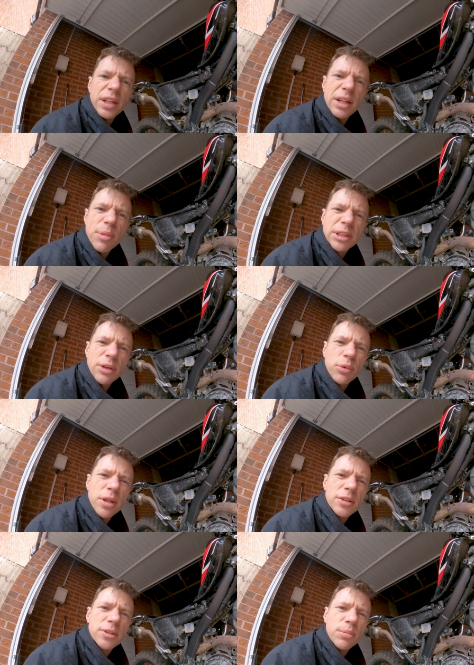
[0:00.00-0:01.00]
I think I must have
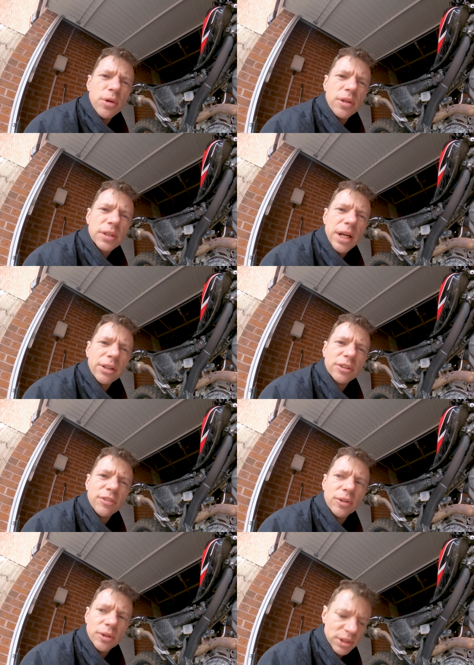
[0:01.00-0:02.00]
one of the smoothest garage
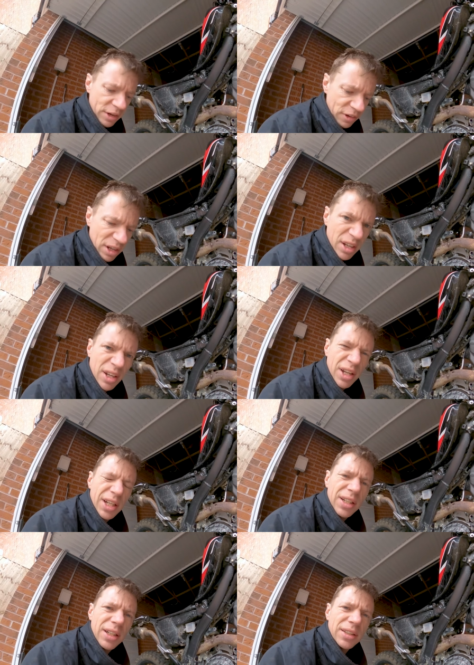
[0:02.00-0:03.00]
floors ever
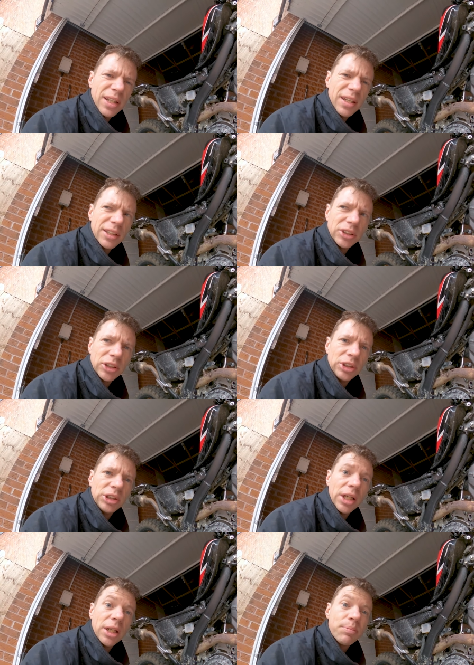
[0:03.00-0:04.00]
because I think it's just
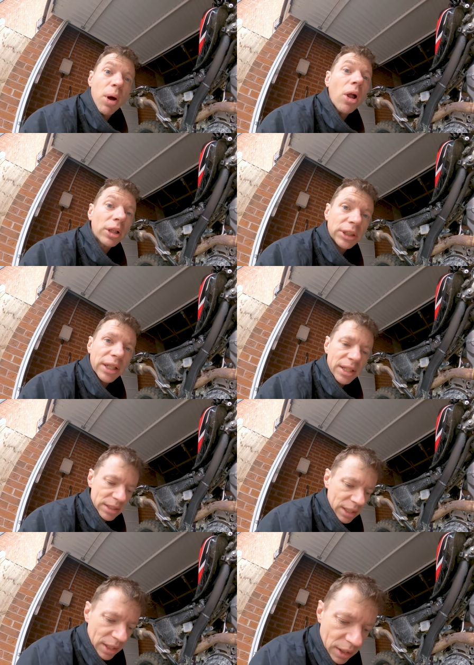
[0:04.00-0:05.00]
gently polishing
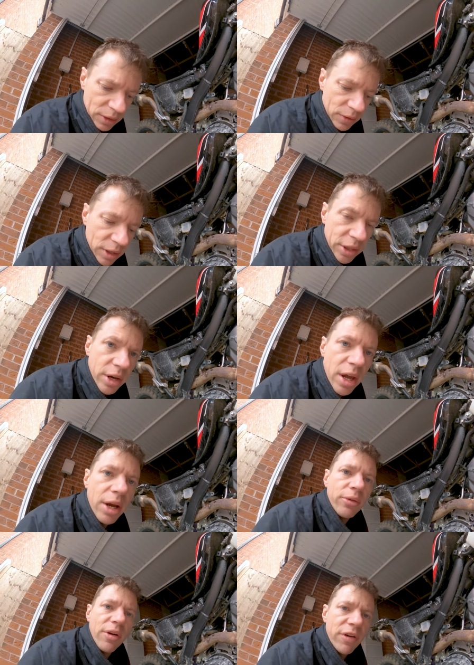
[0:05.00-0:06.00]
it rather than
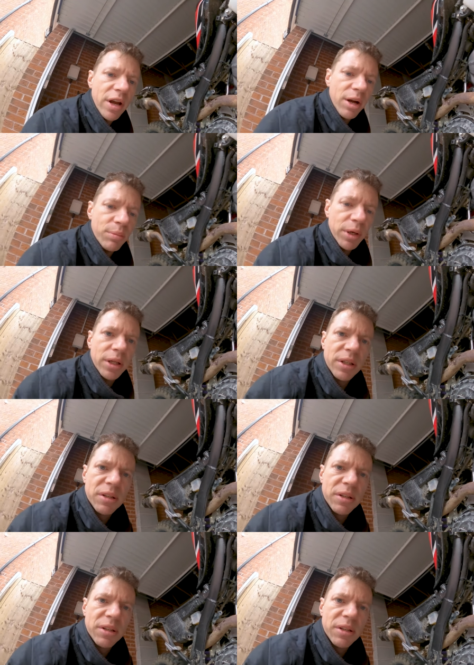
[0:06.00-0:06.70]
uh, roughing it up. But